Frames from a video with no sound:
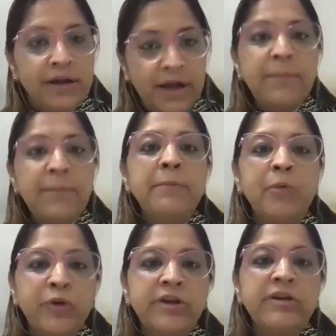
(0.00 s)
come and
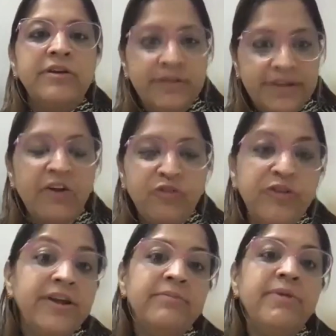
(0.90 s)
put in their
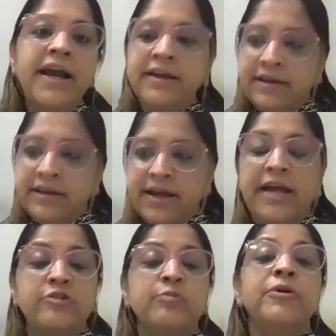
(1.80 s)
feedback
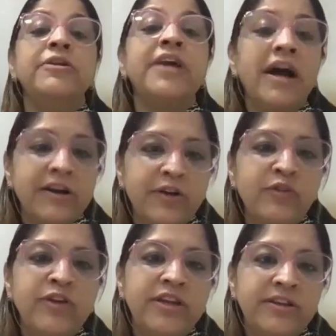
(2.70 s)
as per their
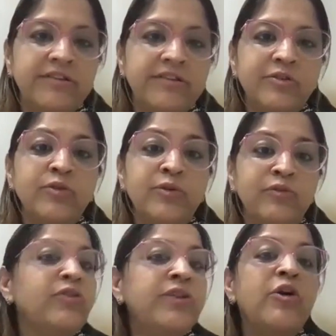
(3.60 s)
convenience.
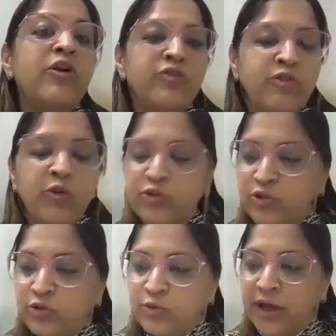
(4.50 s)
They're not forced
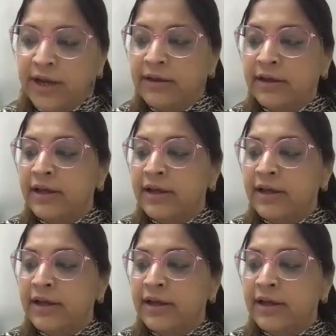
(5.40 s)
to do that.